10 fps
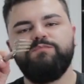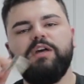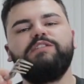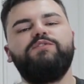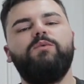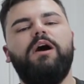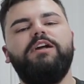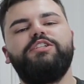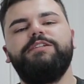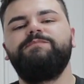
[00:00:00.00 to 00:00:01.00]
Thanks for
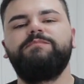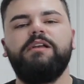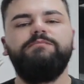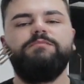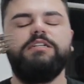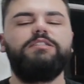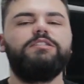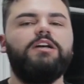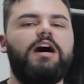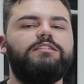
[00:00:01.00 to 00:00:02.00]
watching. This
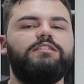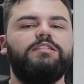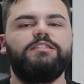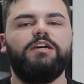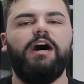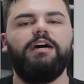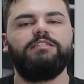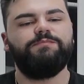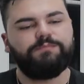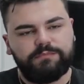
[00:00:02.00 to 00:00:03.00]
is Lost in the
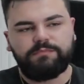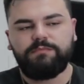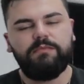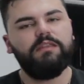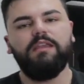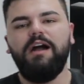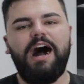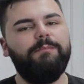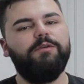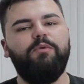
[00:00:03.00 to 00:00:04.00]
Sauce.
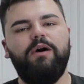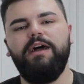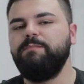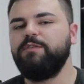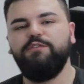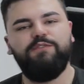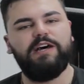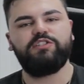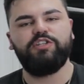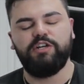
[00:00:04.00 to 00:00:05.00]
I'm your boy,
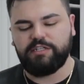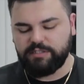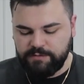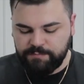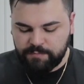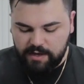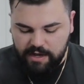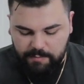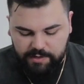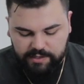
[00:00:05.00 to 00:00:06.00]
Fesscooks,
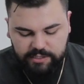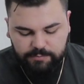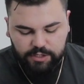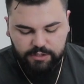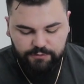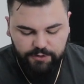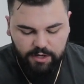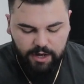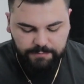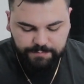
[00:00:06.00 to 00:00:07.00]
and I'm gonna keep cooking for
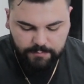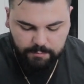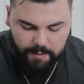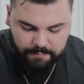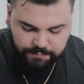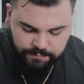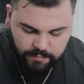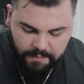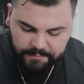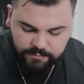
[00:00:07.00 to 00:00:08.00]
y'all, but
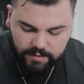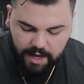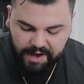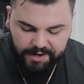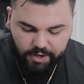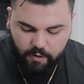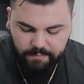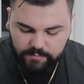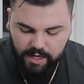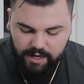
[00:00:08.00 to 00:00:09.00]
I gotta
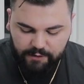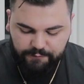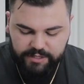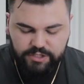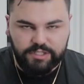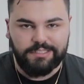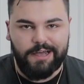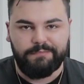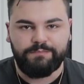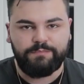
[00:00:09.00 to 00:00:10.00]
go. I gotta finish this
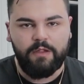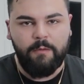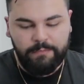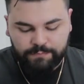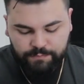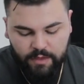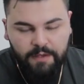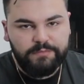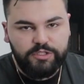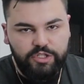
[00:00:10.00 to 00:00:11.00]
up.
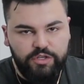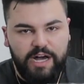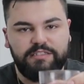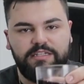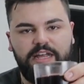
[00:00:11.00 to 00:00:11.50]
See you guys in